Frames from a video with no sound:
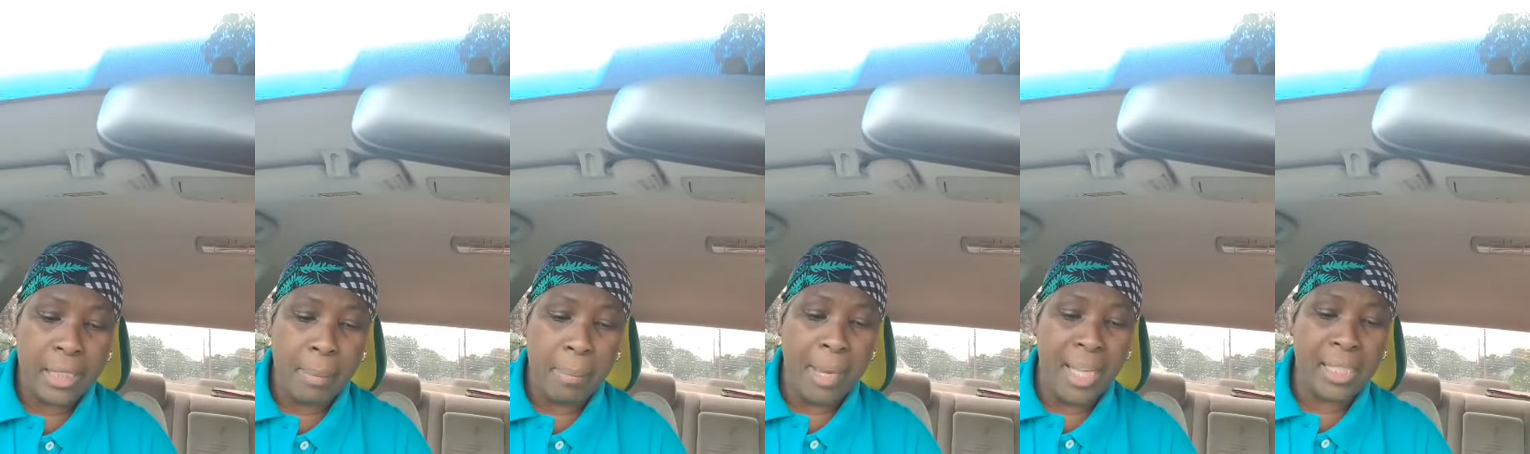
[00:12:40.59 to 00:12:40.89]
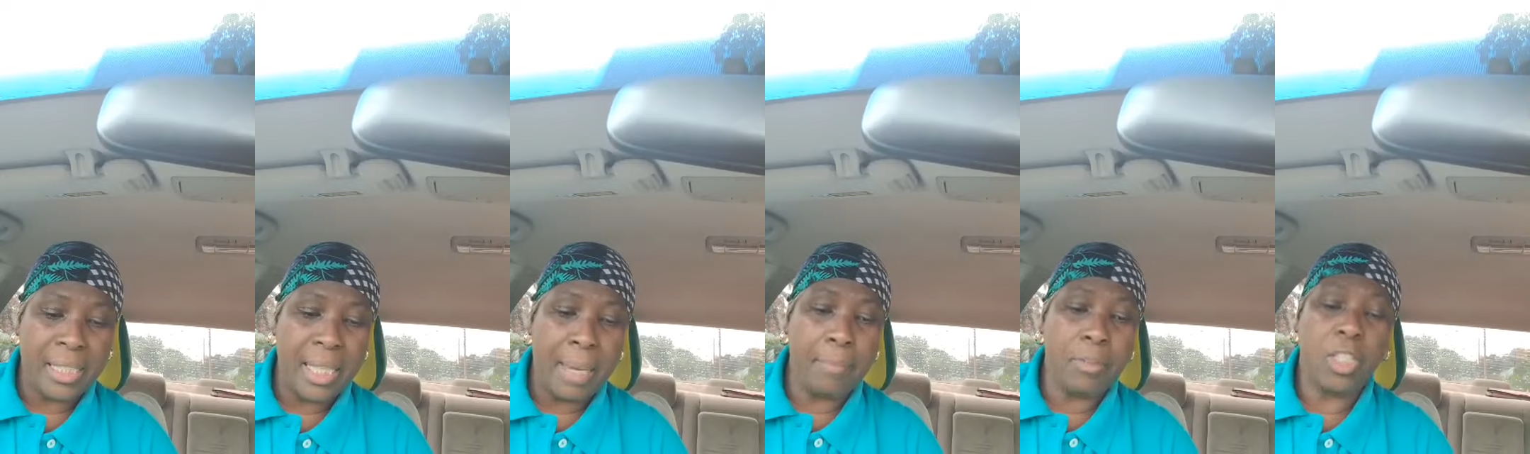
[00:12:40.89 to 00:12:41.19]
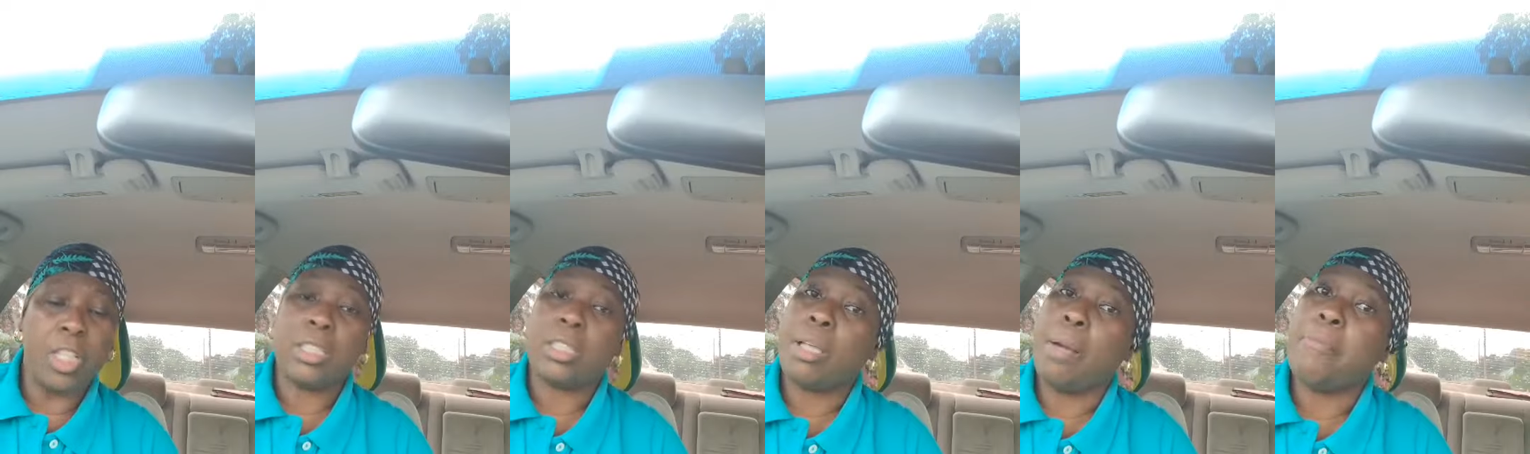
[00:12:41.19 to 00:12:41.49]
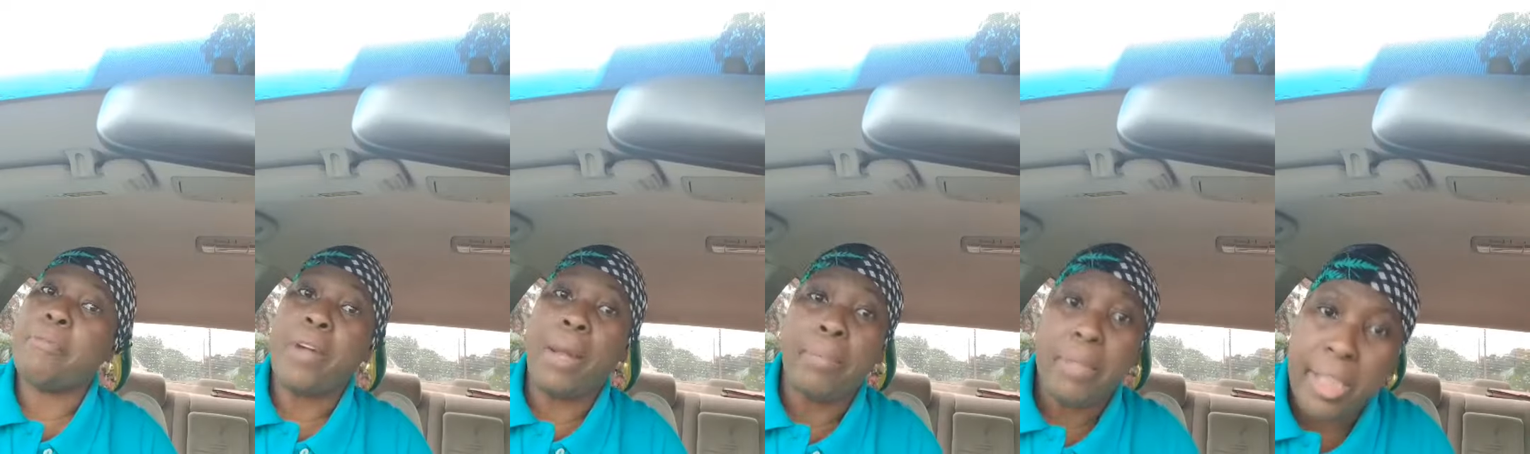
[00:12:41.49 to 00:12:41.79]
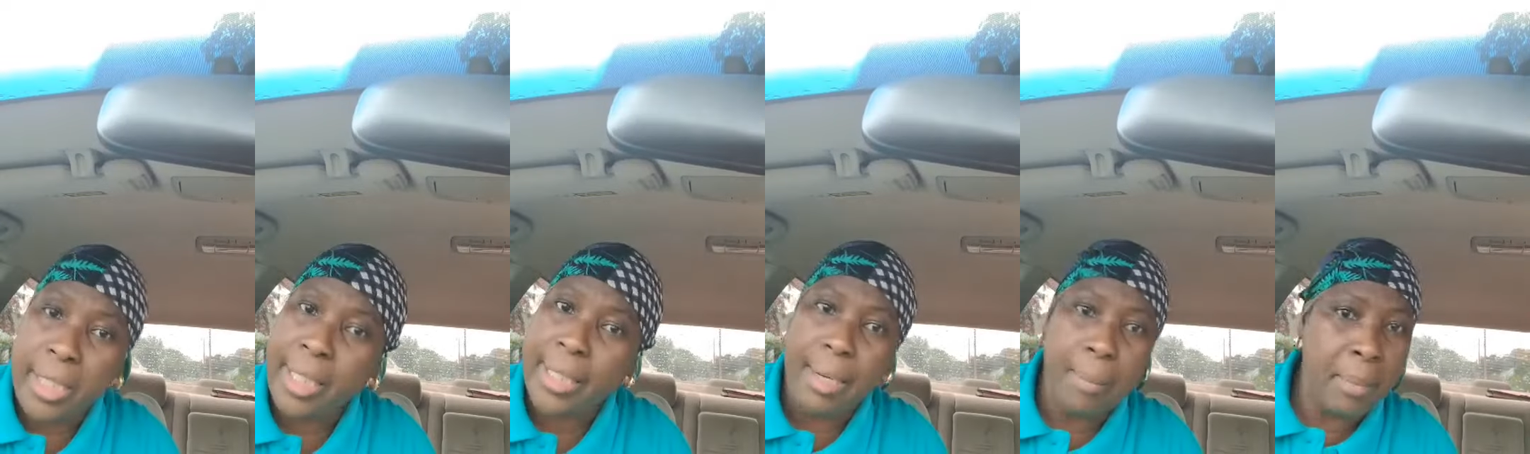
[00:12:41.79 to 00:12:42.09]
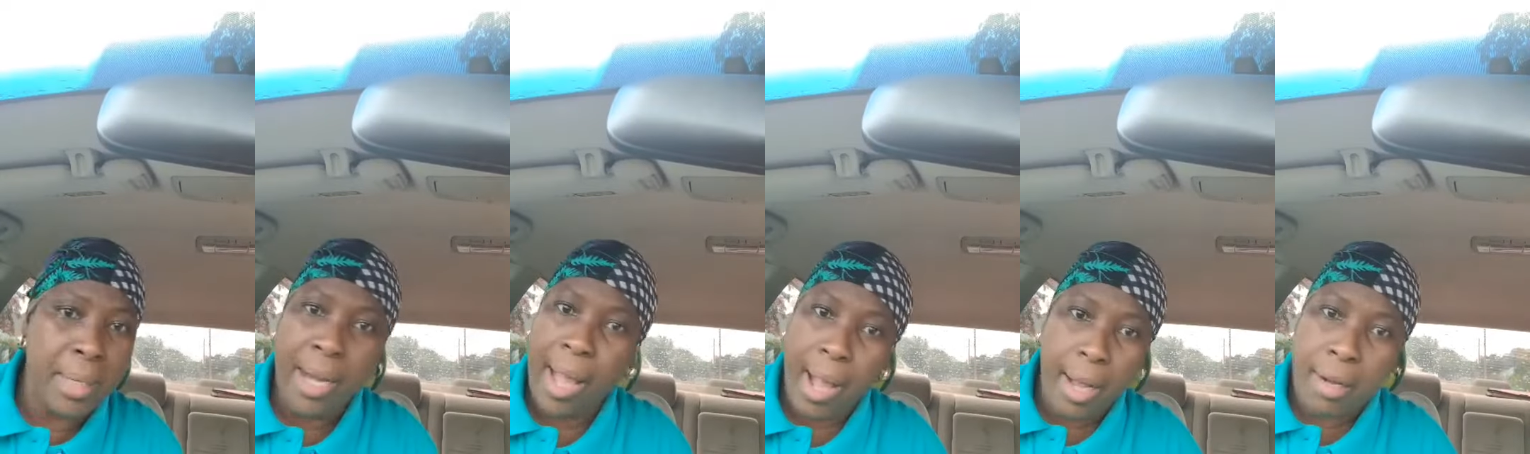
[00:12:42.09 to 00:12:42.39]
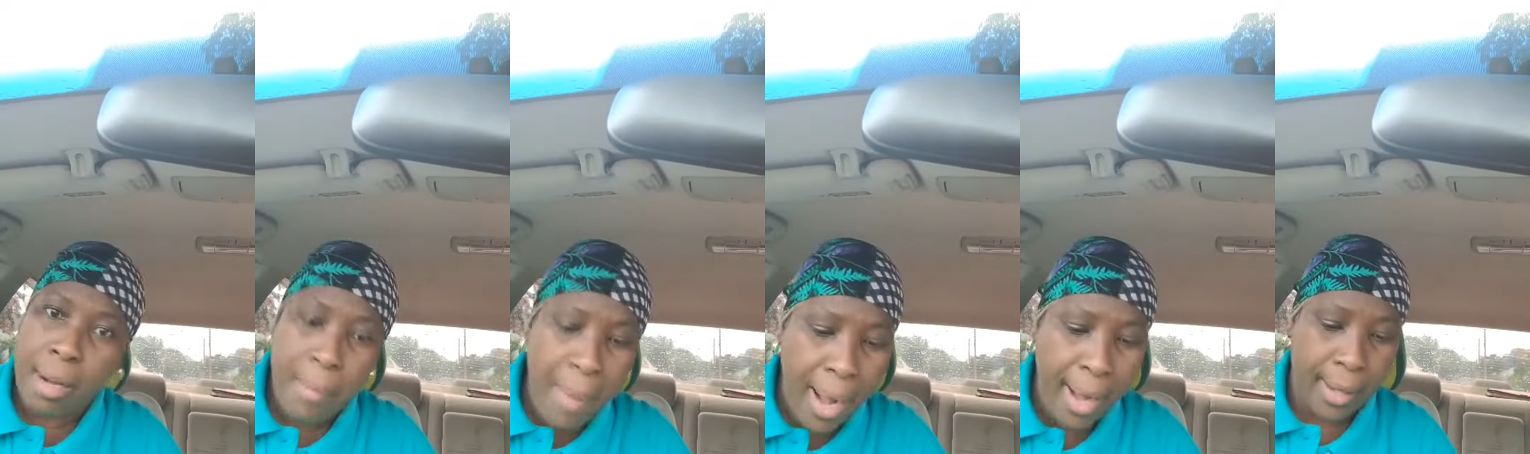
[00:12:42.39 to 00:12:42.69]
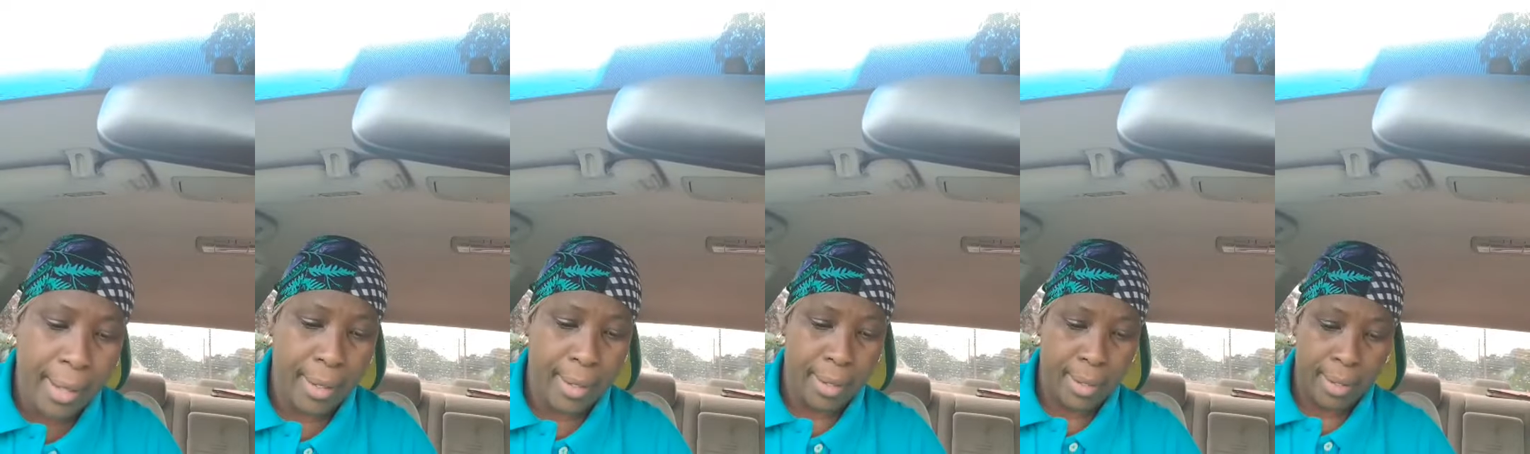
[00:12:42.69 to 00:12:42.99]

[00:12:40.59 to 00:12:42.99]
The man say, him just come from jail and me now go back.